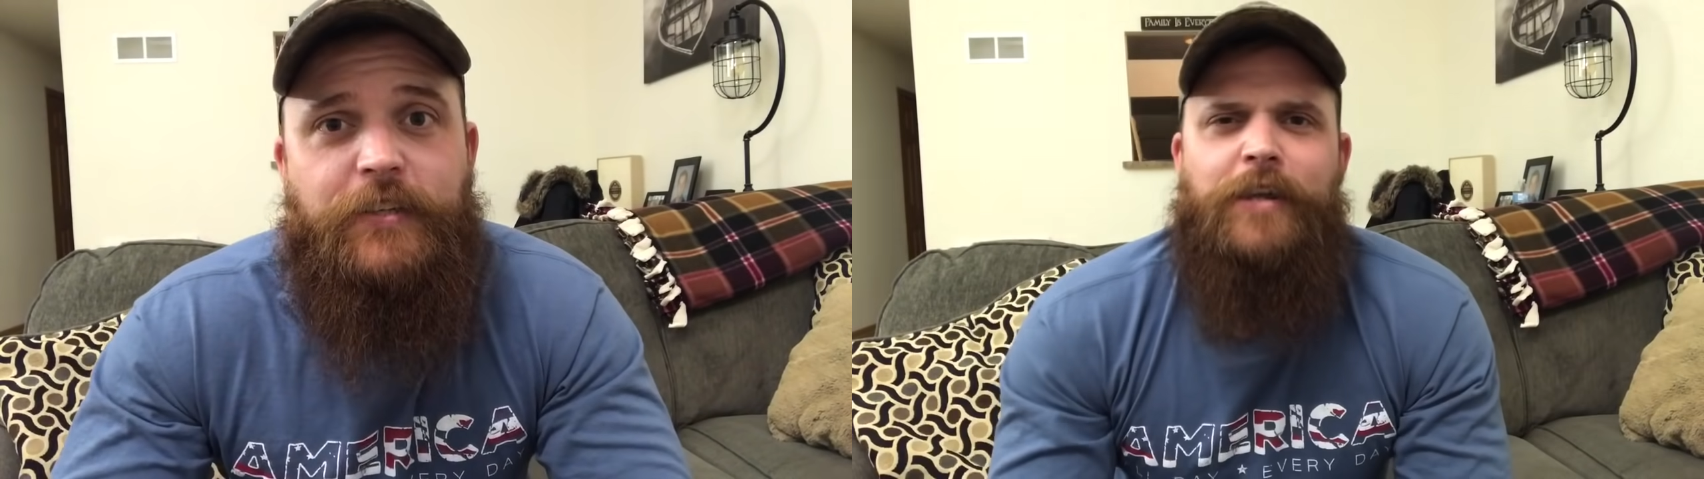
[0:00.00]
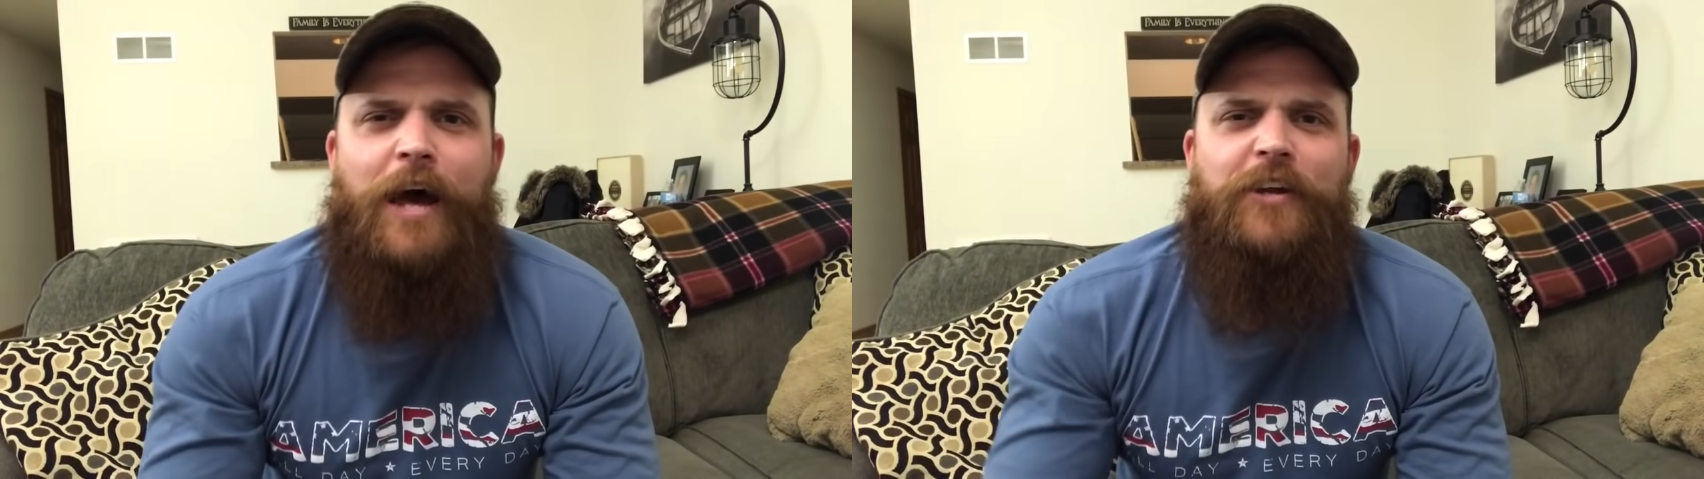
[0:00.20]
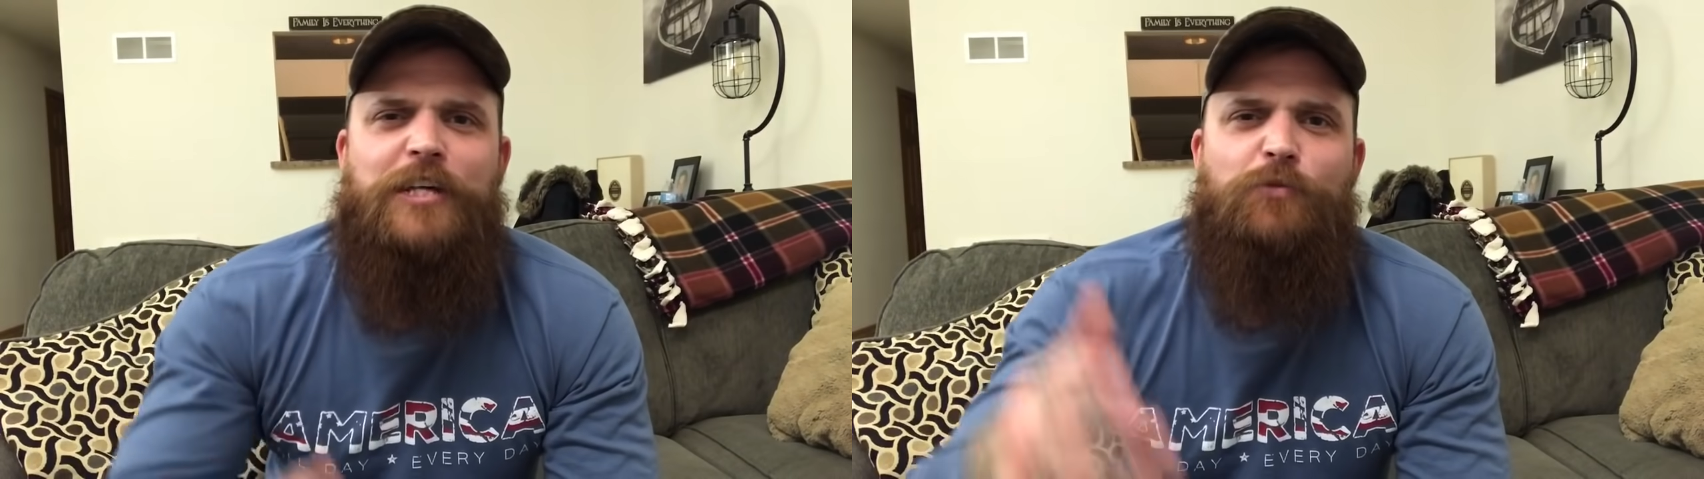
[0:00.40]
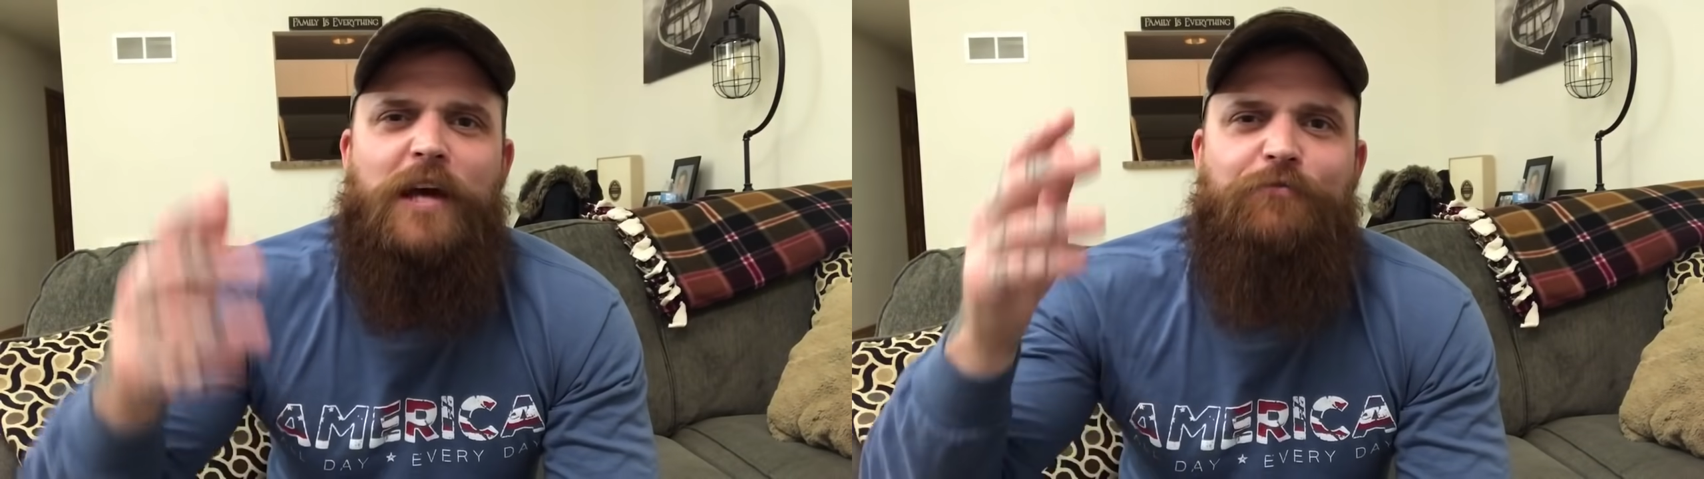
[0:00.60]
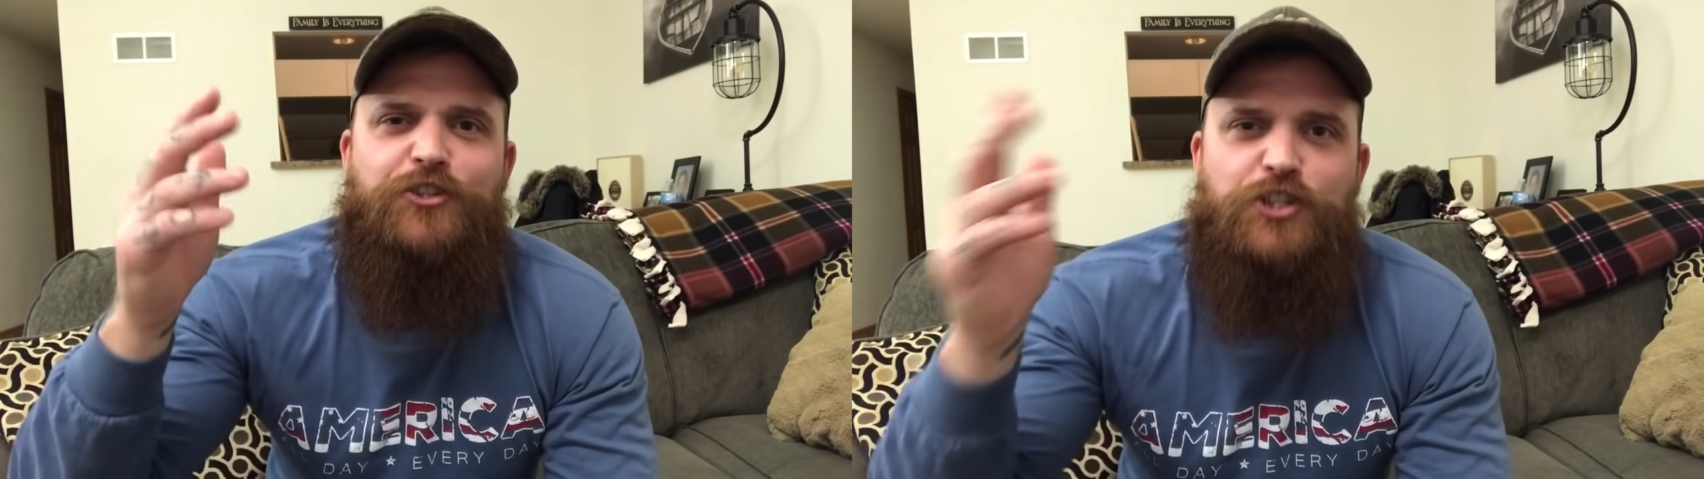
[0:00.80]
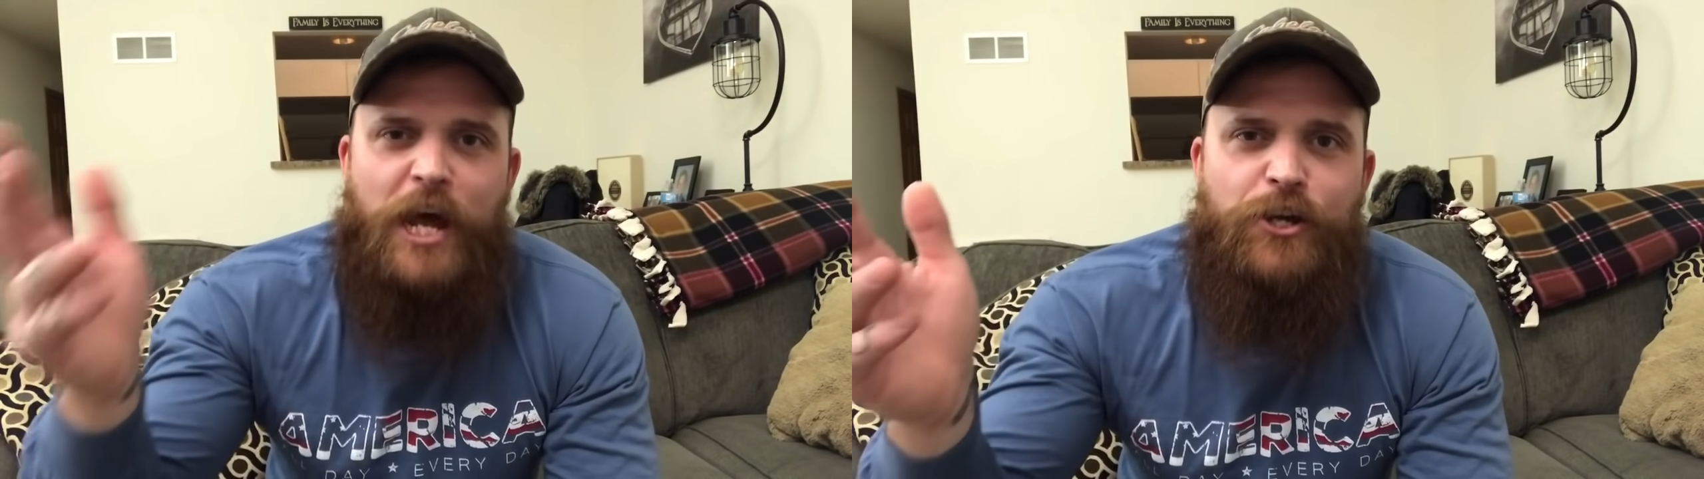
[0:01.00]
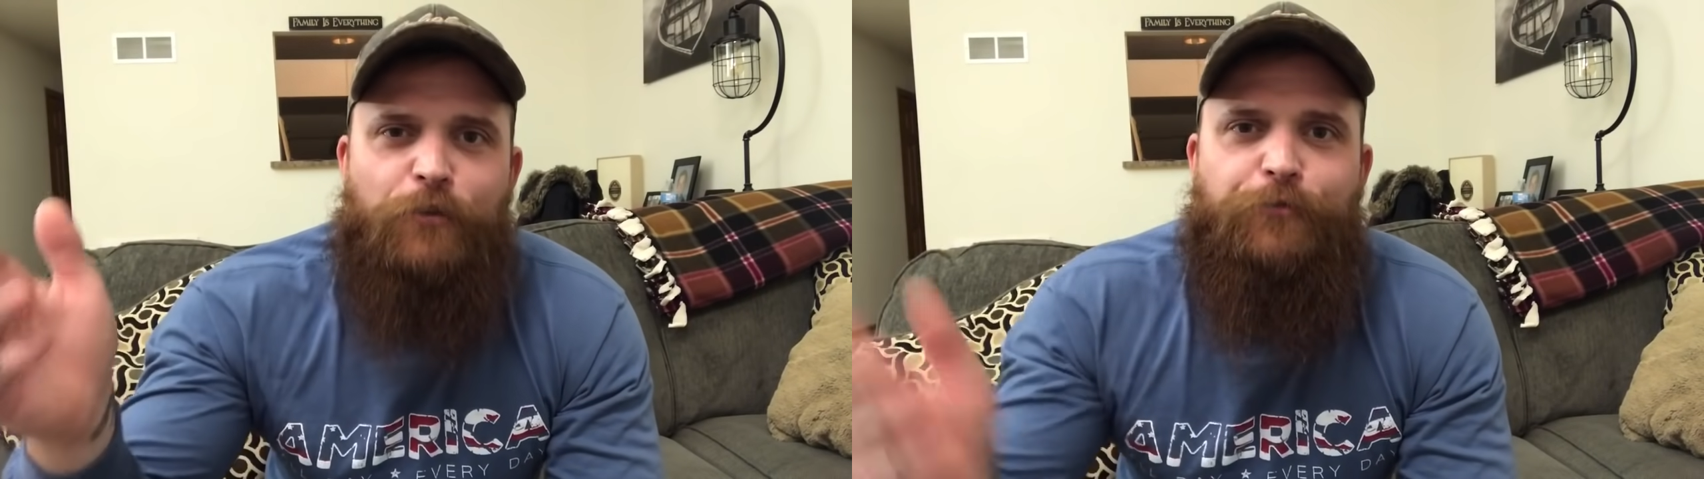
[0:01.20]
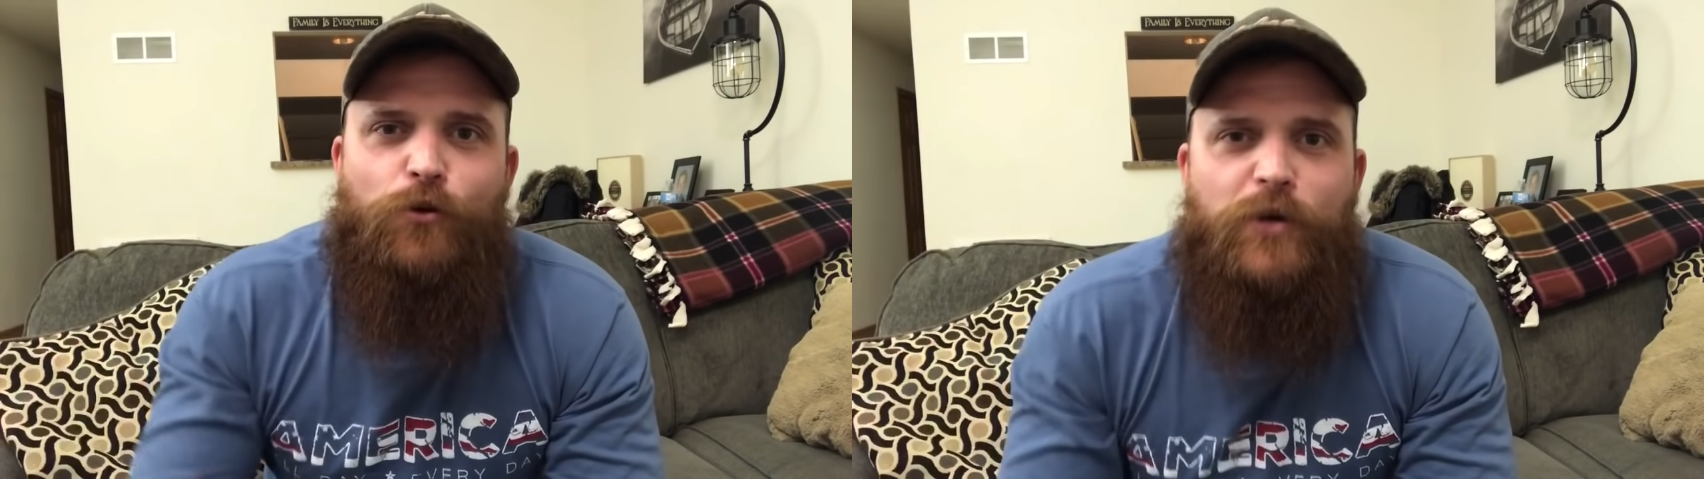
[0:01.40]
Nowadays we have gender
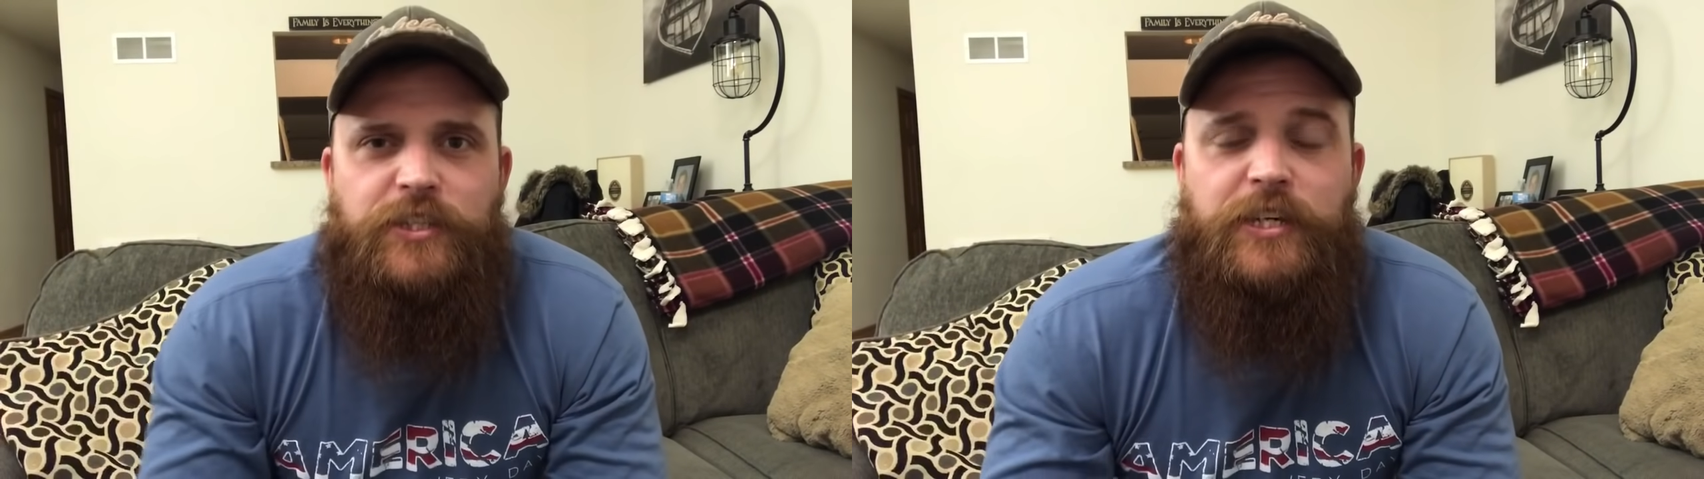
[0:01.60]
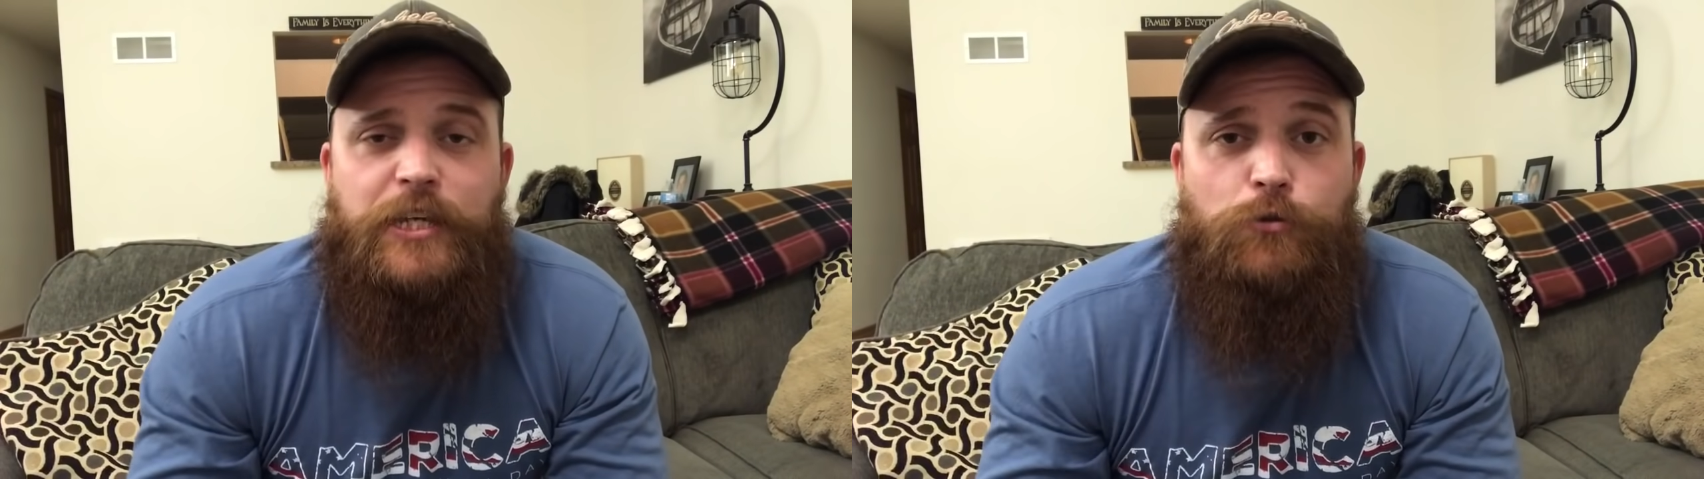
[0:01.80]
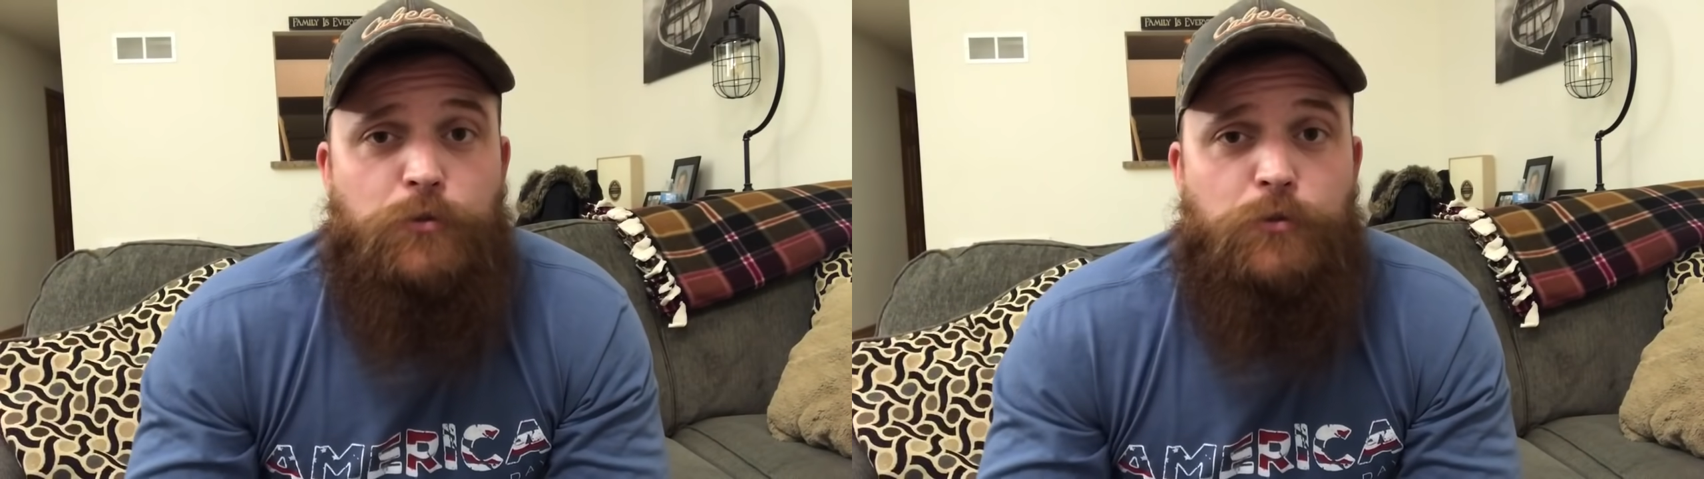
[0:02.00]
fluid kids,